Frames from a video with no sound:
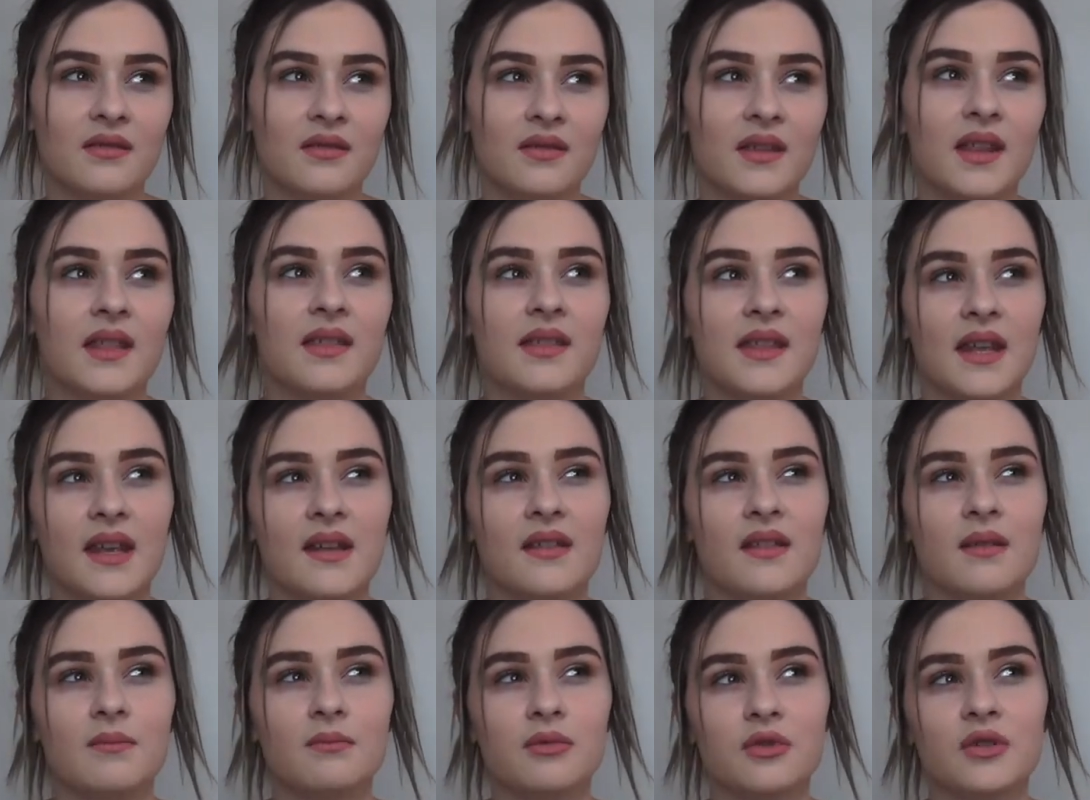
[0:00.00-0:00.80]
the
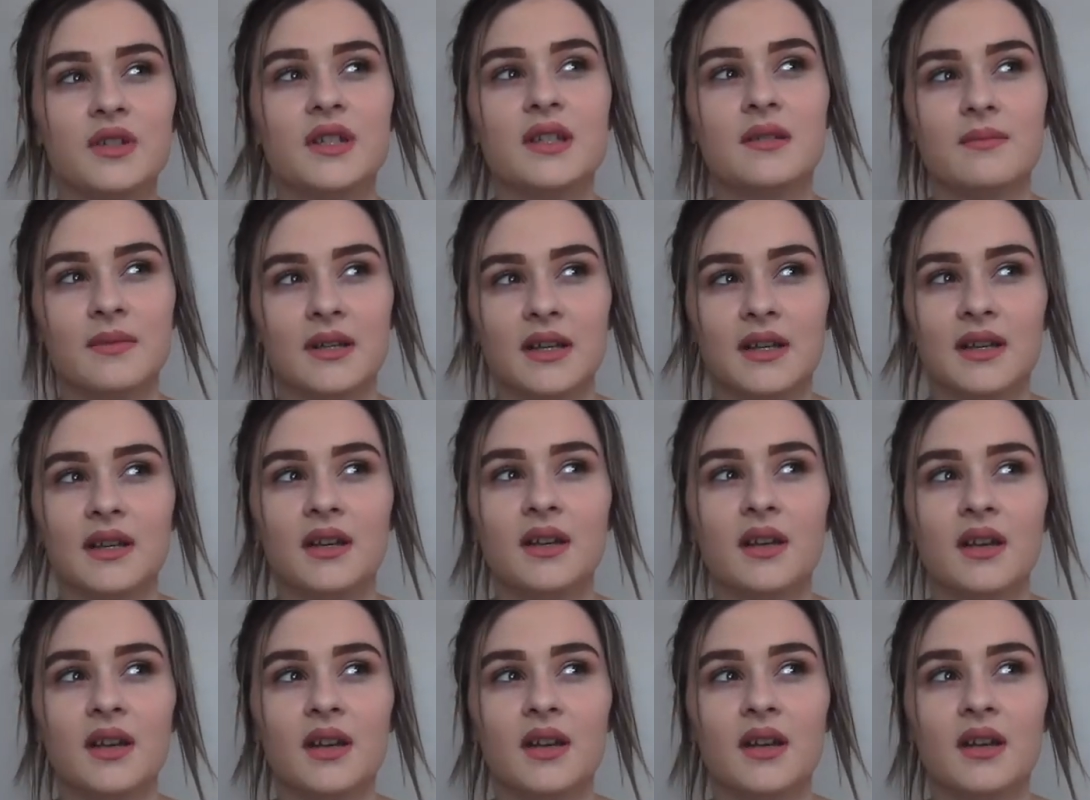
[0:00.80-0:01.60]
thing that pushed
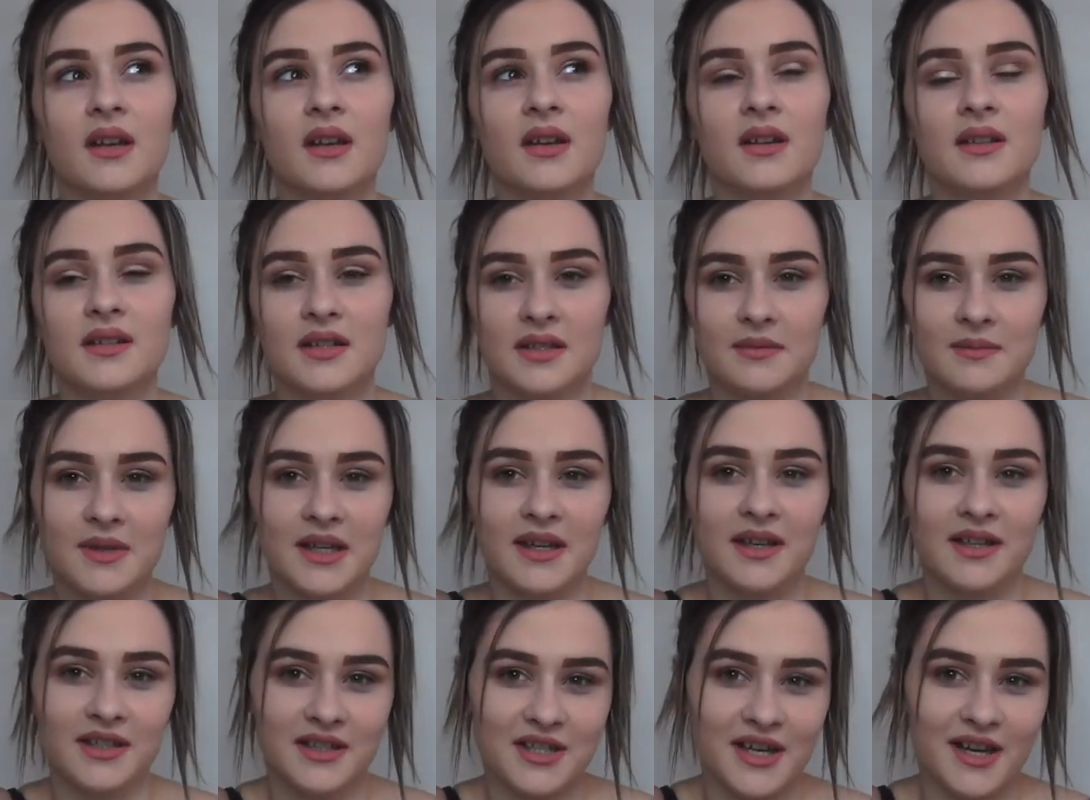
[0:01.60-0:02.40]
me to
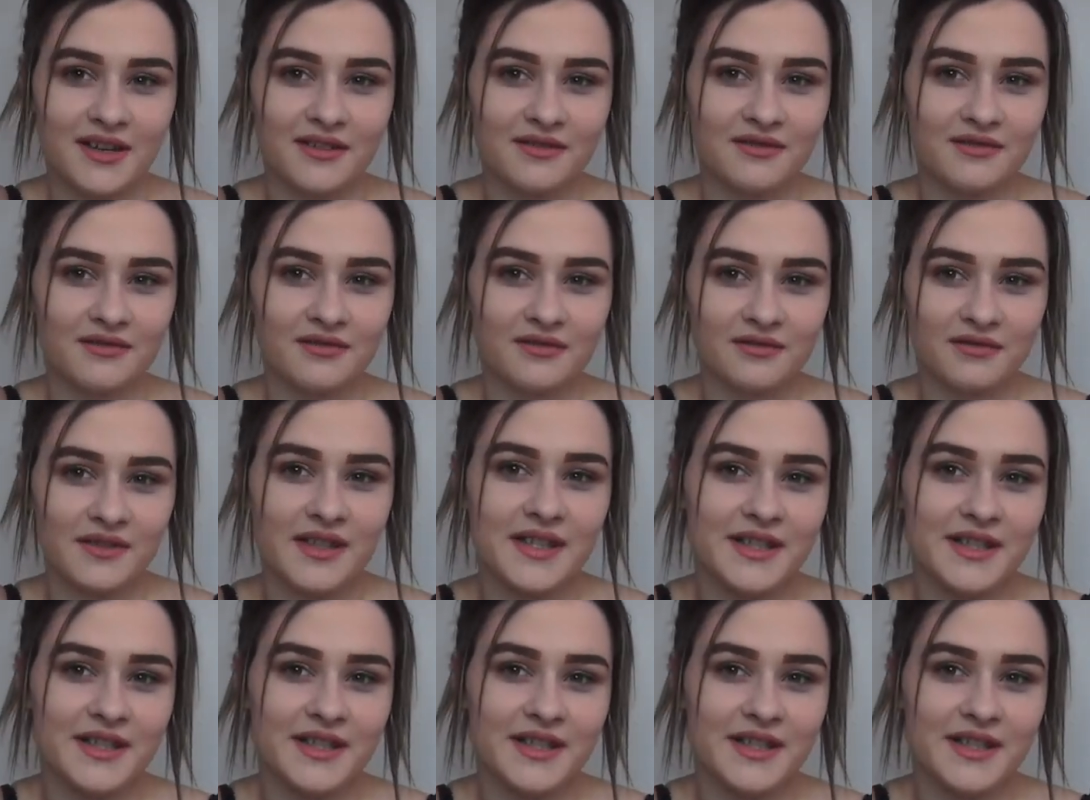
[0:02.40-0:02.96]
make a channel.